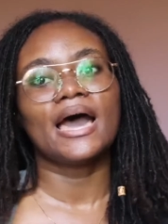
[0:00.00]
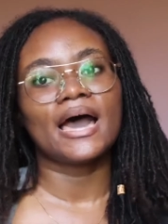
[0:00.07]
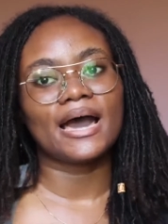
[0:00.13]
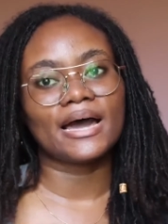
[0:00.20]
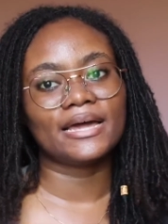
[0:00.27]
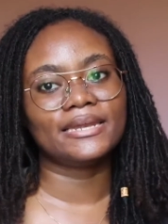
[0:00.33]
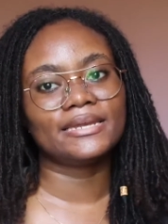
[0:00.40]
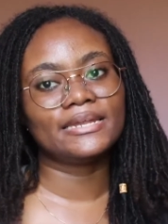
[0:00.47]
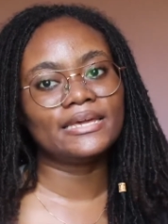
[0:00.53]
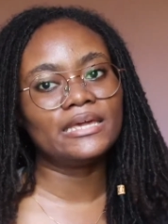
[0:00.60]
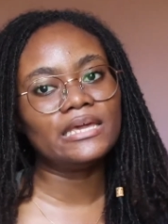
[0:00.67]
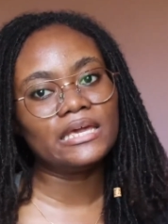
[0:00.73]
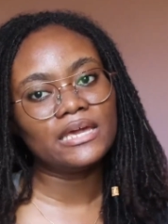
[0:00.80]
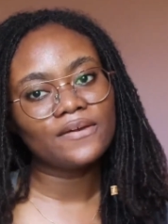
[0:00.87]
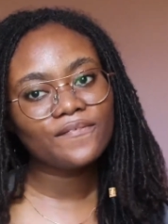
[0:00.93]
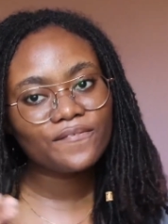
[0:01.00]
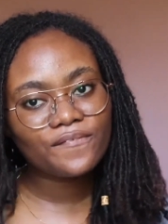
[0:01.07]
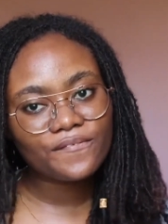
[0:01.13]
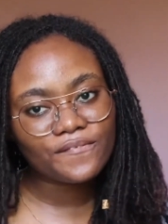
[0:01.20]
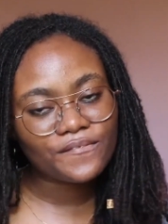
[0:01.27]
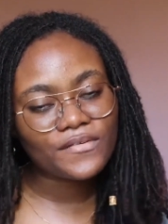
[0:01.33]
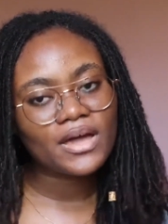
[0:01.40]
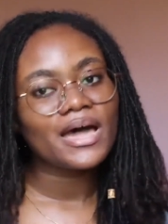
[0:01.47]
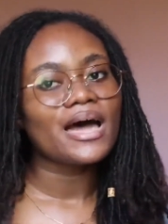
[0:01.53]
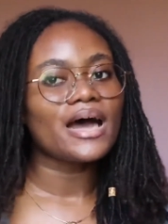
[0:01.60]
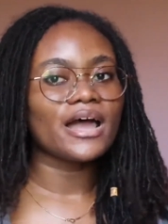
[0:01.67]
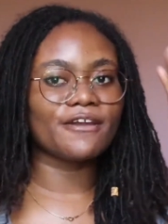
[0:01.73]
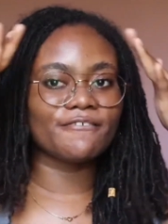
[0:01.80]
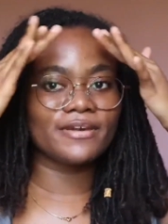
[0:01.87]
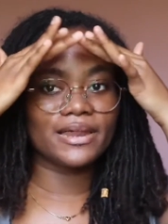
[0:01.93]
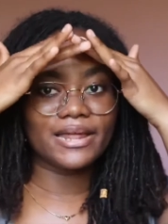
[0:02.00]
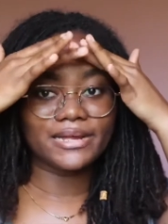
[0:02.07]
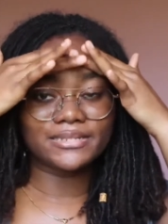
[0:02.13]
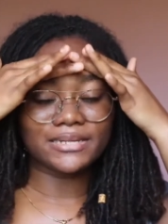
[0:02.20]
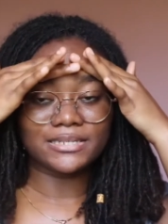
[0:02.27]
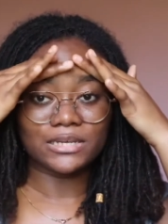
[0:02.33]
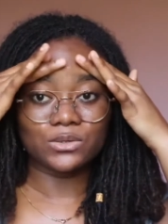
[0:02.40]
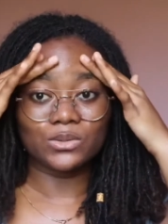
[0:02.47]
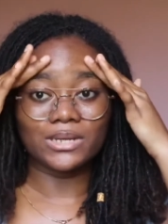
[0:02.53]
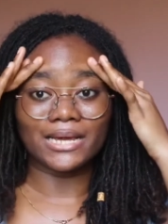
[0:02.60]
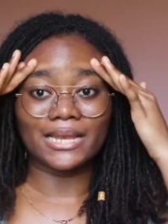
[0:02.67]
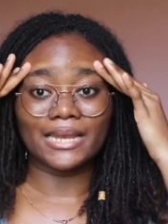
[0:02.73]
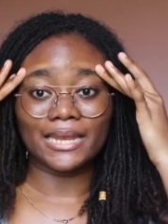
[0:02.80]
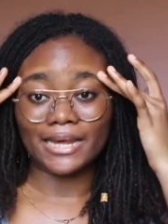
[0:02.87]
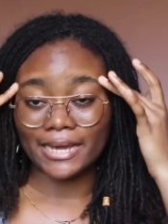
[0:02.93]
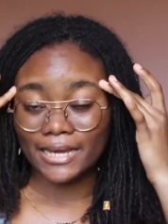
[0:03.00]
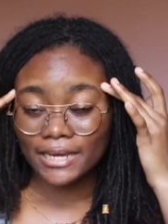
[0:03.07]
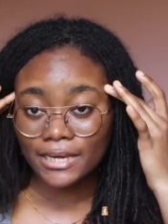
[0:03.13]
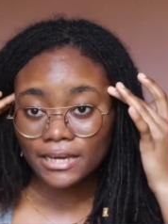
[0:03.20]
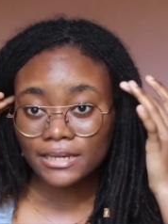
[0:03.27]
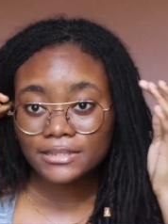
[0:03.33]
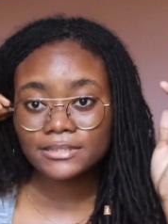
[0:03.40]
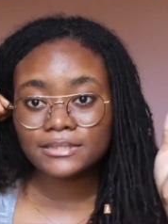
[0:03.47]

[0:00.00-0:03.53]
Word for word: And if I realize that I do not like it,